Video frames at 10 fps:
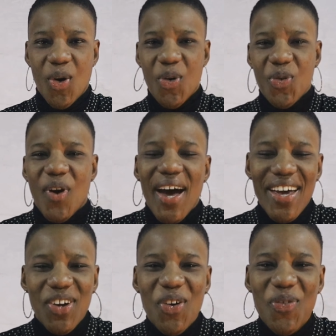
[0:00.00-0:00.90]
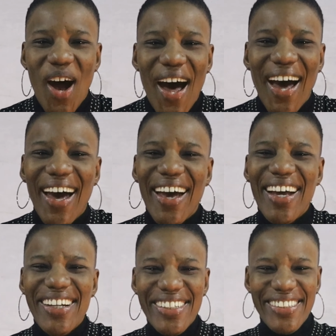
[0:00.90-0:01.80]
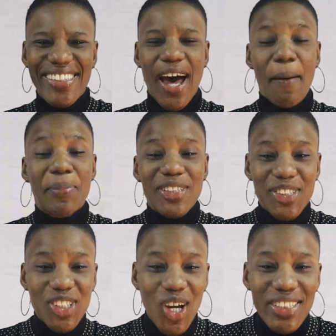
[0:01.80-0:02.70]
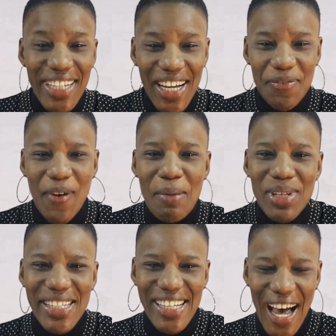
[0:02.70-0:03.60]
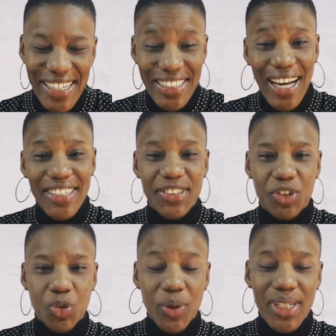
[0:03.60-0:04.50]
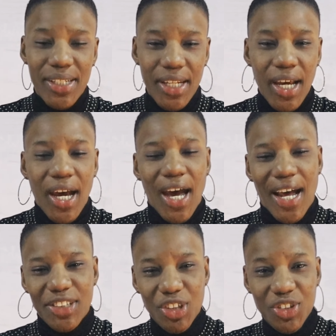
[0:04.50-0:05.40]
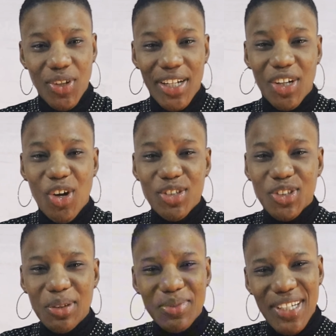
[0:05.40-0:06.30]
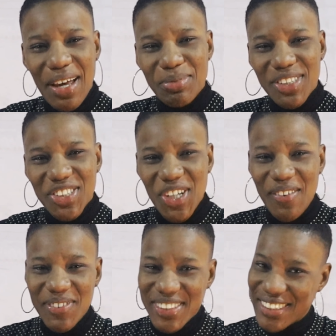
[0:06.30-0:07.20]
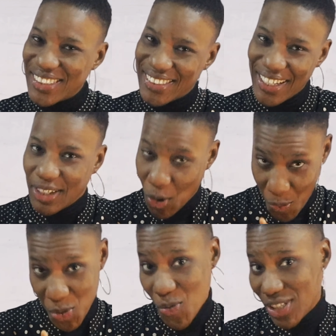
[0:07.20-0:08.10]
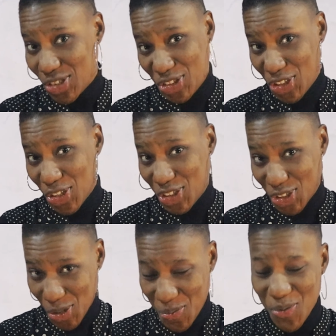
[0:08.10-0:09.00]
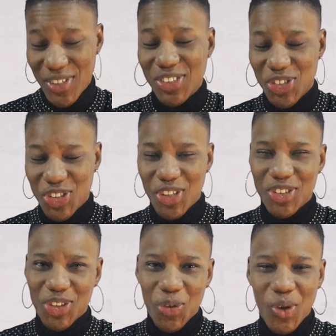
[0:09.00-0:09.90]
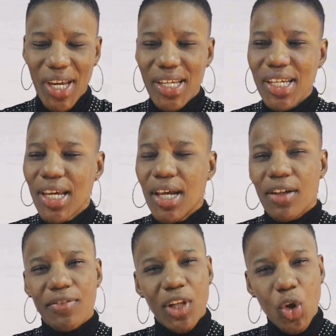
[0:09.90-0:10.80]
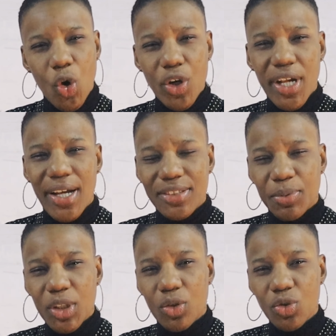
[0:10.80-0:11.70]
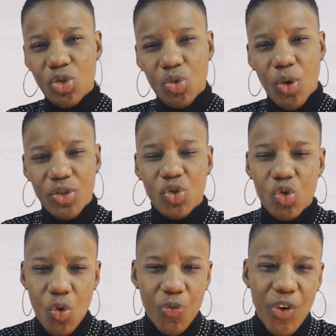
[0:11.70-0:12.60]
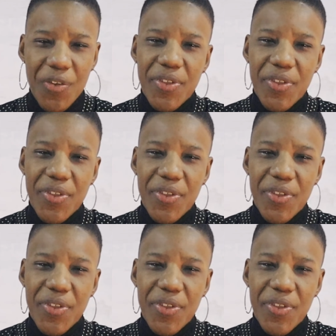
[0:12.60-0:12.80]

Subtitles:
All right. Happy Sunday, family. How you guys doing? I trust you had an awesome time in service today. Hope you went to church. Okay? The Lord has been good to us so far.